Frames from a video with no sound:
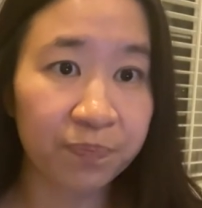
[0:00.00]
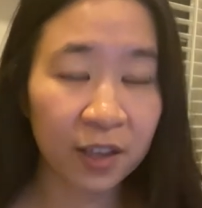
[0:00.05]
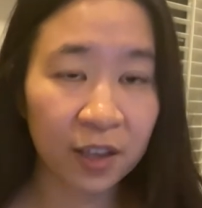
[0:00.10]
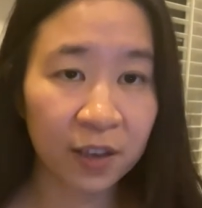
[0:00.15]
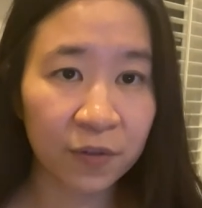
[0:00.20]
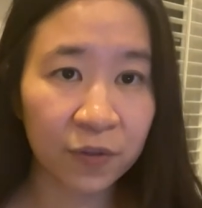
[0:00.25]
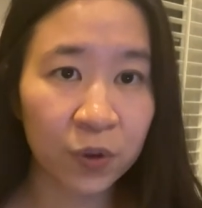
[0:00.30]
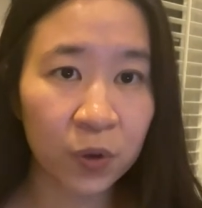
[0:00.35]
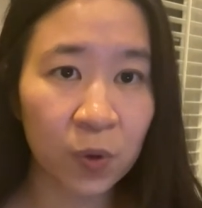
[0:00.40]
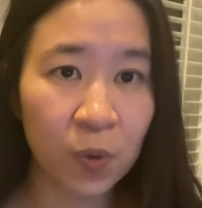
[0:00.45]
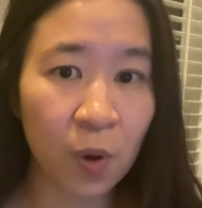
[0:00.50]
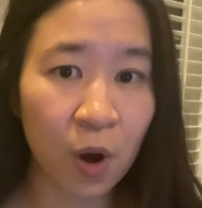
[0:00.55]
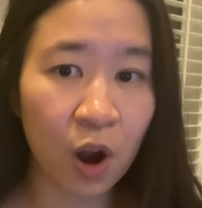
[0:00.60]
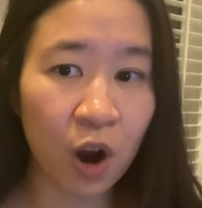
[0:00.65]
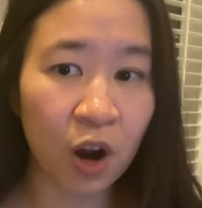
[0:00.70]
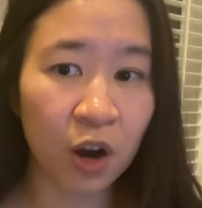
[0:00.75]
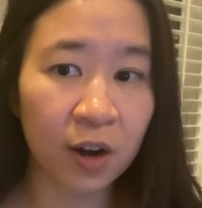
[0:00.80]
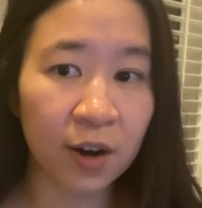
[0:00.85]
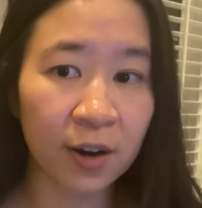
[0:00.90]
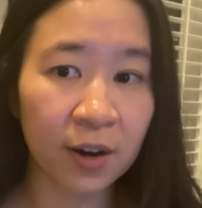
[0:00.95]
If you
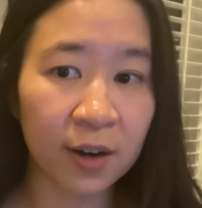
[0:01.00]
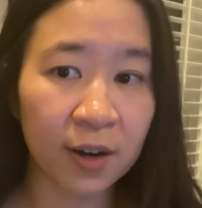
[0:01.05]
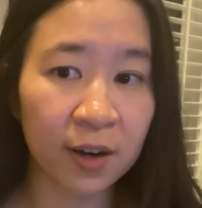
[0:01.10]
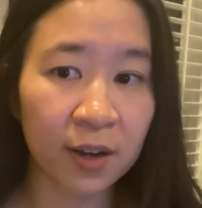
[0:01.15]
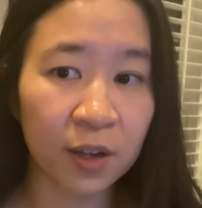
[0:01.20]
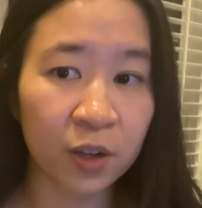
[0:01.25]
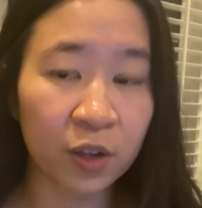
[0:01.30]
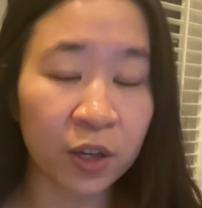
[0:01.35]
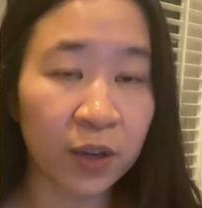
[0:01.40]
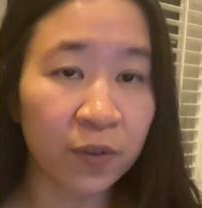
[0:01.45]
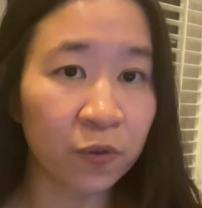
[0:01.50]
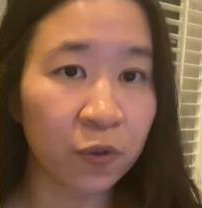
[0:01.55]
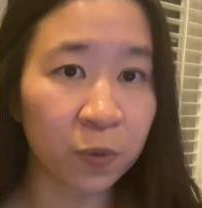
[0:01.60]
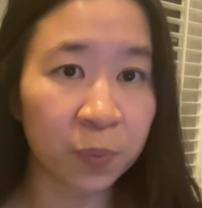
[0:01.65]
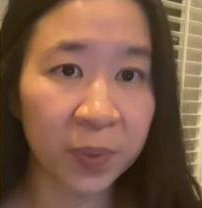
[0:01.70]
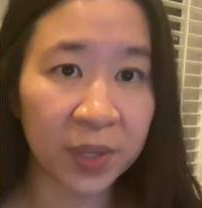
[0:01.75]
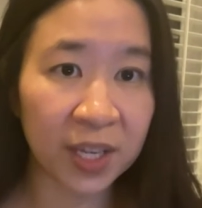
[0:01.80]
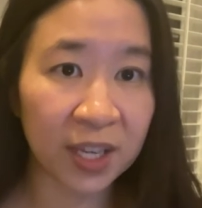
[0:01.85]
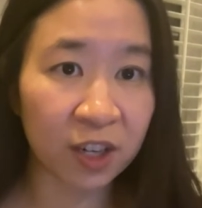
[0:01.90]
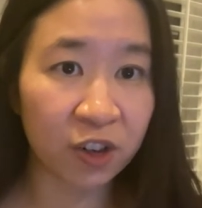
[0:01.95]
are looking for
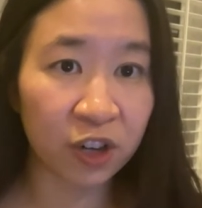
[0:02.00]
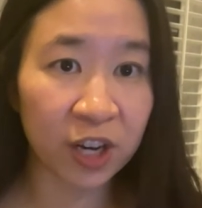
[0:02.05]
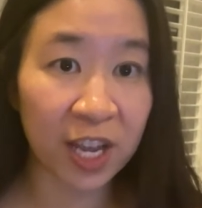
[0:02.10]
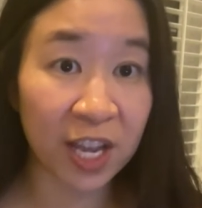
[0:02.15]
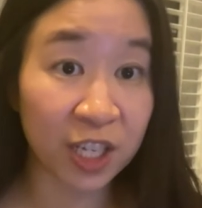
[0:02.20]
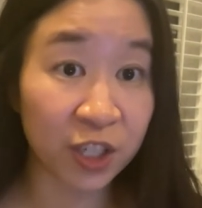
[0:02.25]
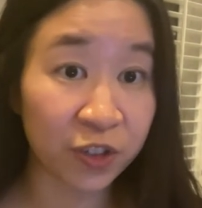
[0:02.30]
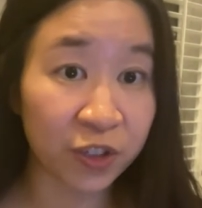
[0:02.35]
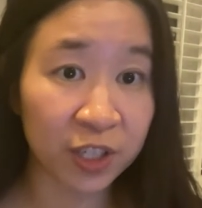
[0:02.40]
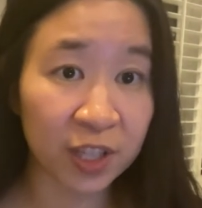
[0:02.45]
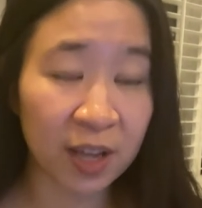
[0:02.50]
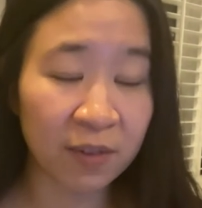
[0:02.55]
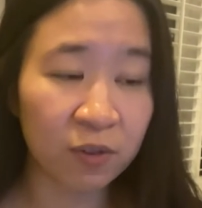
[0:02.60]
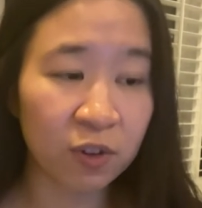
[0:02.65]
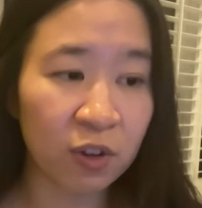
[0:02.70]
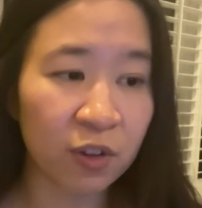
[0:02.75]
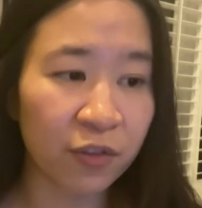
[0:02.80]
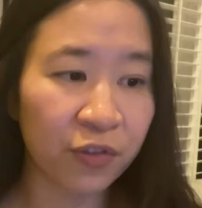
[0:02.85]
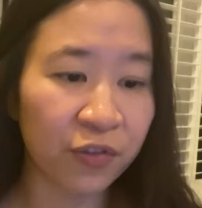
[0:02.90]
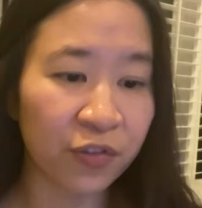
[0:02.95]
beginner entry
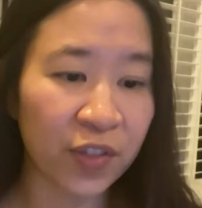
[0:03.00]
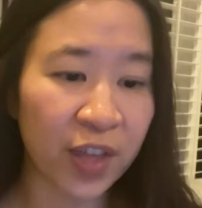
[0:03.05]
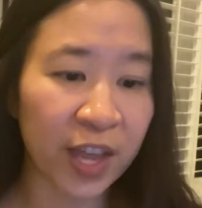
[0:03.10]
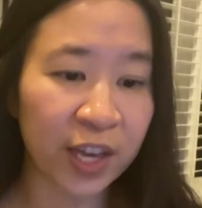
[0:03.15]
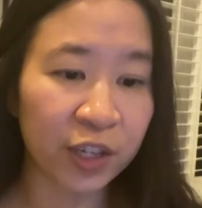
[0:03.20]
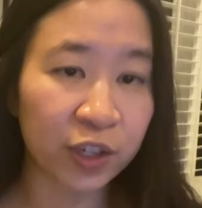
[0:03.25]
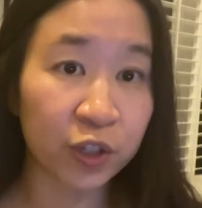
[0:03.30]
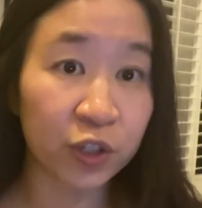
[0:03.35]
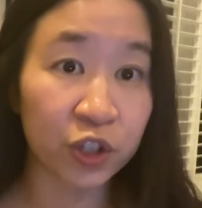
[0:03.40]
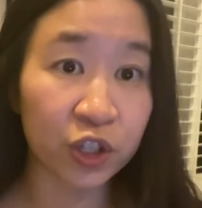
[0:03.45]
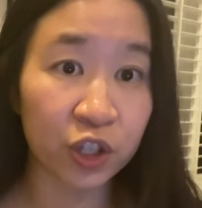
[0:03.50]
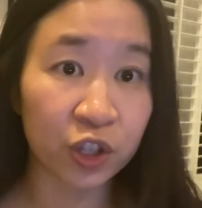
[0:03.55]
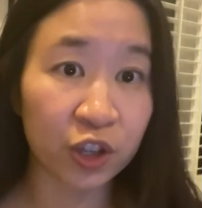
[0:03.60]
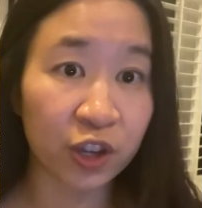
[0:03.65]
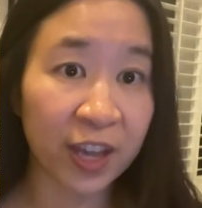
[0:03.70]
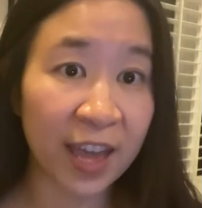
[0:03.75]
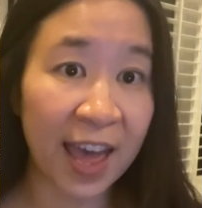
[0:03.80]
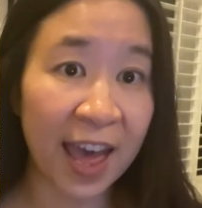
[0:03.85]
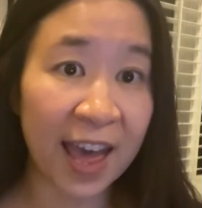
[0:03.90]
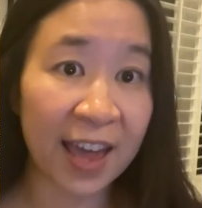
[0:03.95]
level, then you should
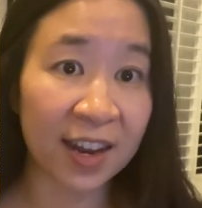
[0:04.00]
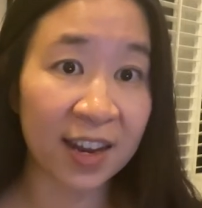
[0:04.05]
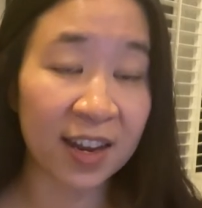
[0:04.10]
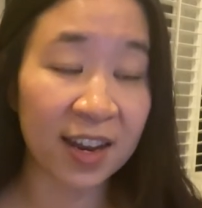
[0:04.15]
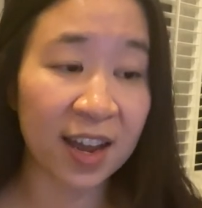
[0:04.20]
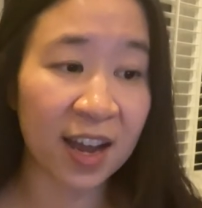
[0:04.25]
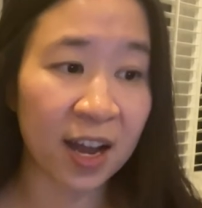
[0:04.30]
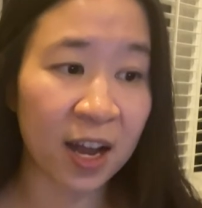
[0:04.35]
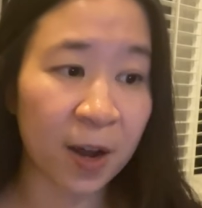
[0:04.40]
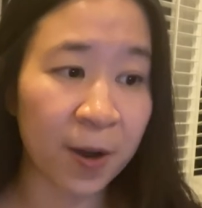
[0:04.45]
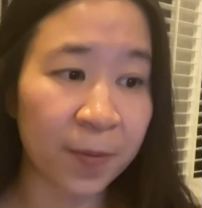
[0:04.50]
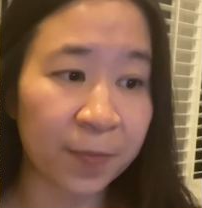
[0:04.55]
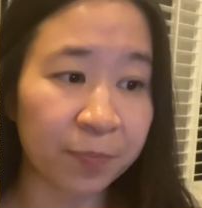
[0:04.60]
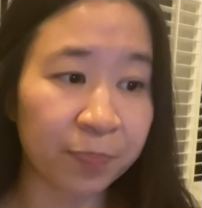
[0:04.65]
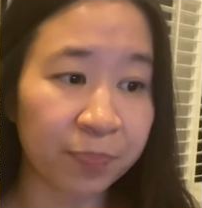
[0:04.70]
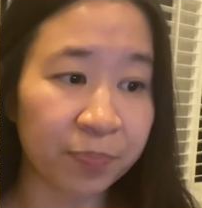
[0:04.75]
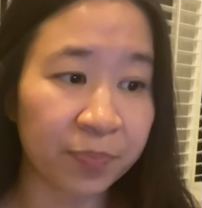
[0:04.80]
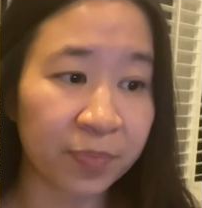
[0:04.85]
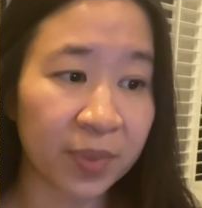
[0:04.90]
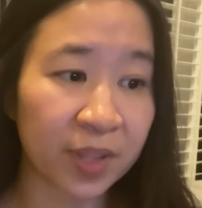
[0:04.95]
look at
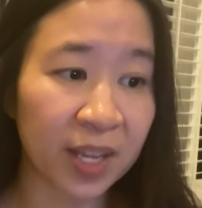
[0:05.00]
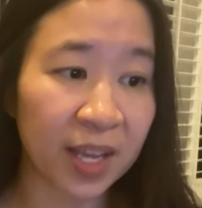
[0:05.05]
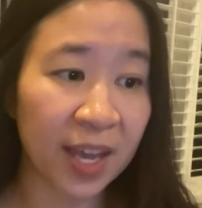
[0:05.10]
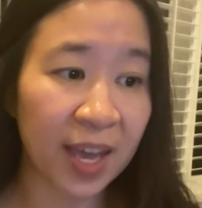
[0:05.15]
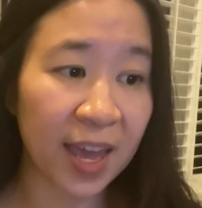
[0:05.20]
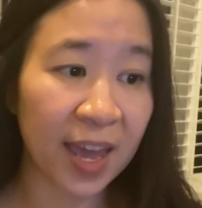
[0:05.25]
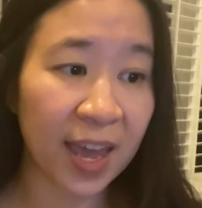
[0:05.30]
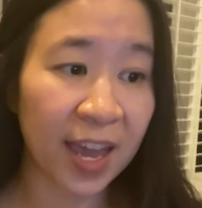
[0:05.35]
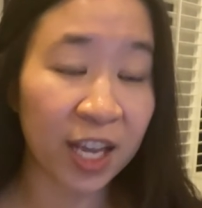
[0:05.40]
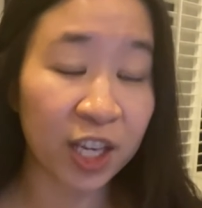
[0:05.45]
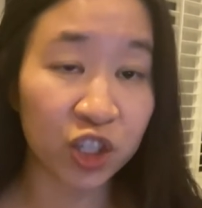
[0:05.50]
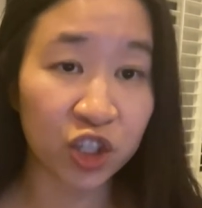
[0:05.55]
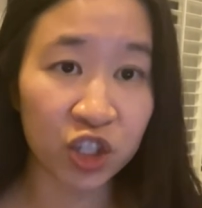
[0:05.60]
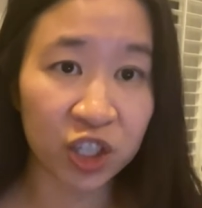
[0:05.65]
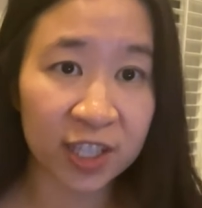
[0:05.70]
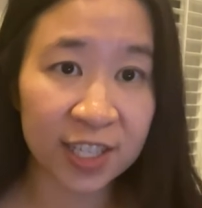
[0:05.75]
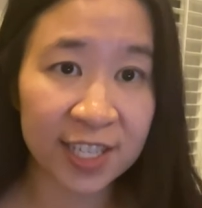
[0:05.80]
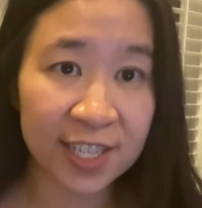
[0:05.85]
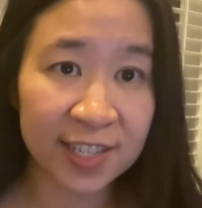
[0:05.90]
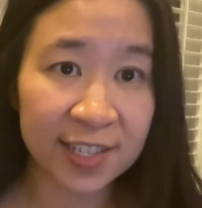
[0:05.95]
um,
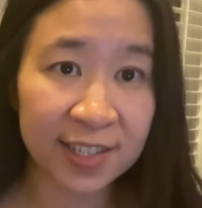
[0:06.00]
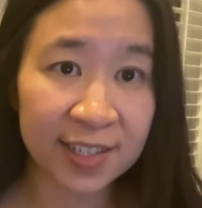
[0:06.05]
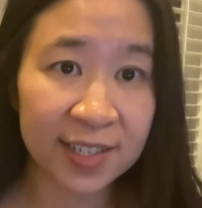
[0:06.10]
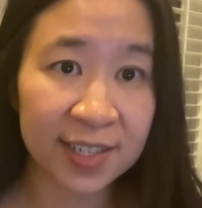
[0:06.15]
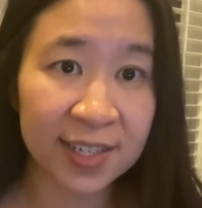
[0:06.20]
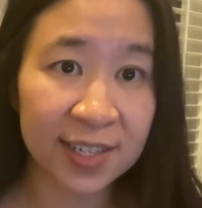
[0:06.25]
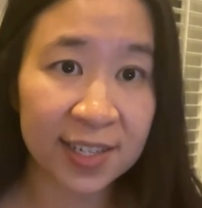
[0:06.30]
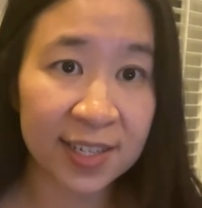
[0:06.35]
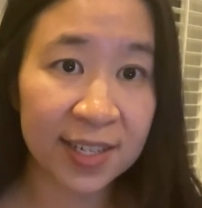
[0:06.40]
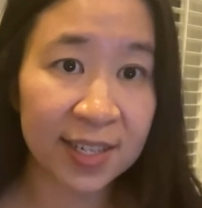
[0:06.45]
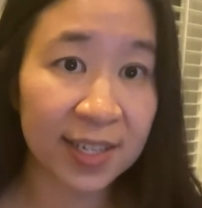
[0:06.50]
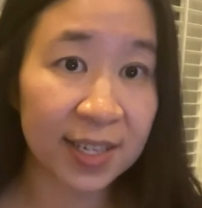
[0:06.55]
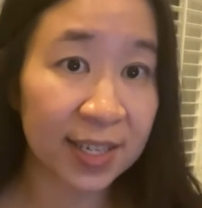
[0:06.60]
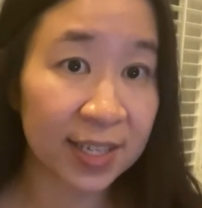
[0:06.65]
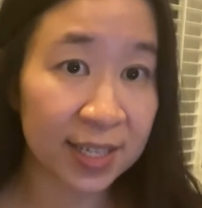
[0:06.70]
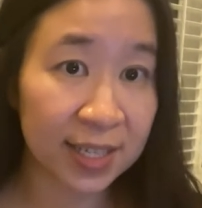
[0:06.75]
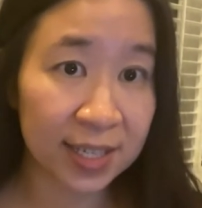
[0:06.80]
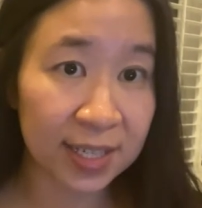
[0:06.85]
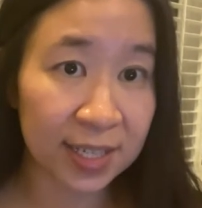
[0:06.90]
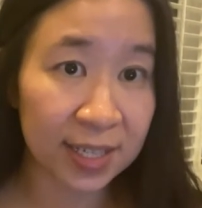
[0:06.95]
AngelList,
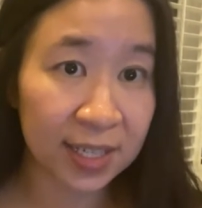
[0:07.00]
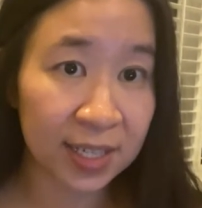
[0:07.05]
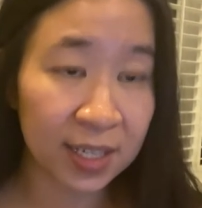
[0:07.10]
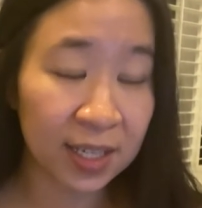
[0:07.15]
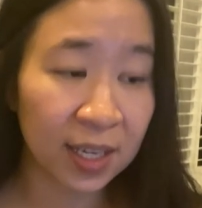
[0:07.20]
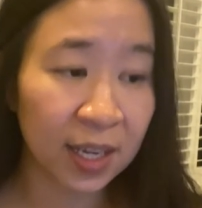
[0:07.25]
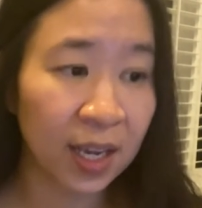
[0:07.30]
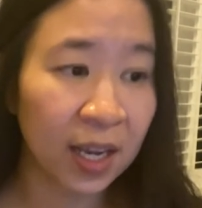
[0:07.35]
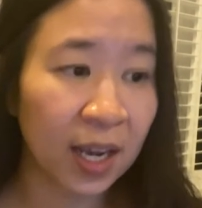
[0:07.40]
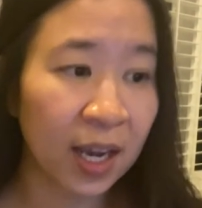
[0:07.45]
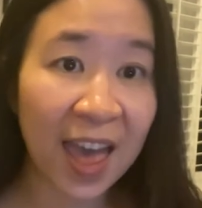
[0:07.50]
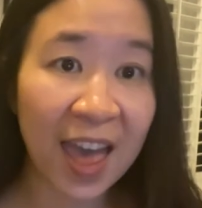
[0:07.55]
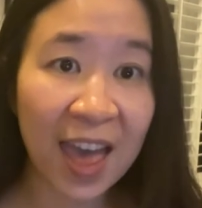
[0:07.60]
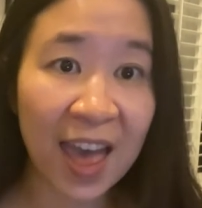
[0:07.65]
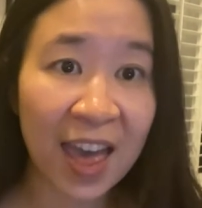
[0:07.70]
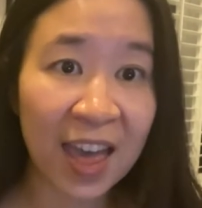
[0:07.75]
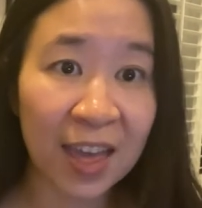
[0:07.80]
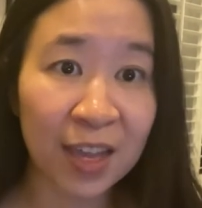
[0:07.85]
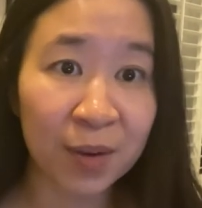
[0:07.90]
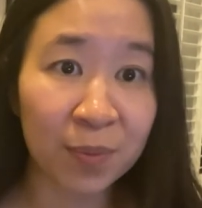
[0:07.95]
Indeed,
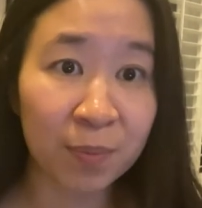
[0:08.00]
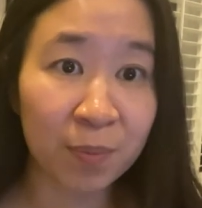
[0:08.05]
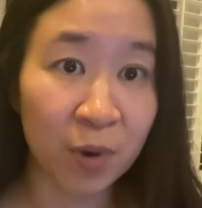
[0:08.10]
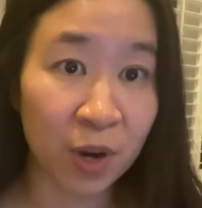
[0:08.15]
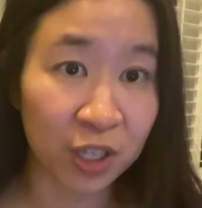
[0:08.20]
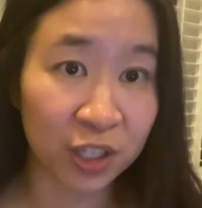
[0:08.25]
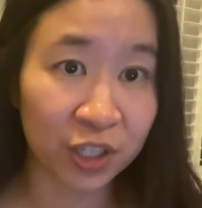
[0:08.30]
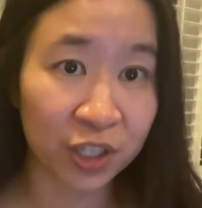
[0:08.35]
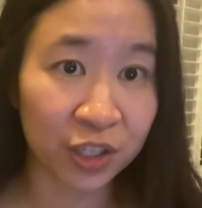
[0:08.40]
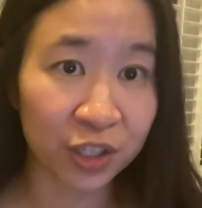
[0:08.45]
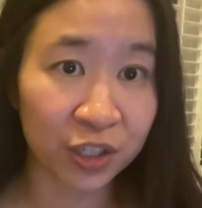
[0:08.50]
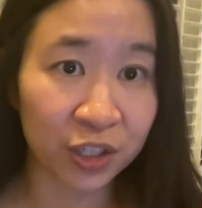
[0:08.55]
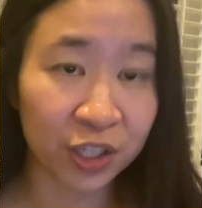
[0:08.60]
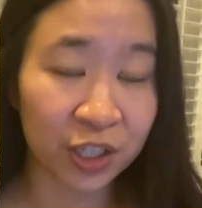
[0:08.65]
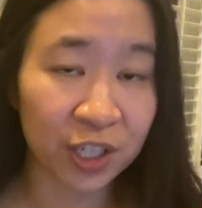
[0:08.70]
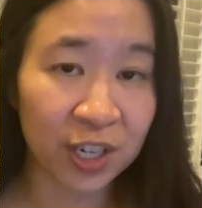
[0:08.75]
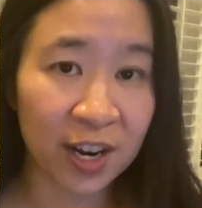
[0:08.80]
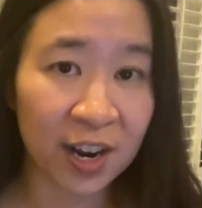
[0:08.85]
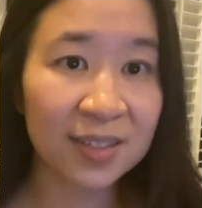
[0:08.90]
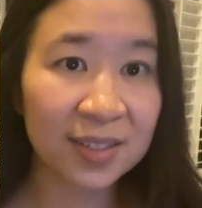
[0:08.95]
and Monster.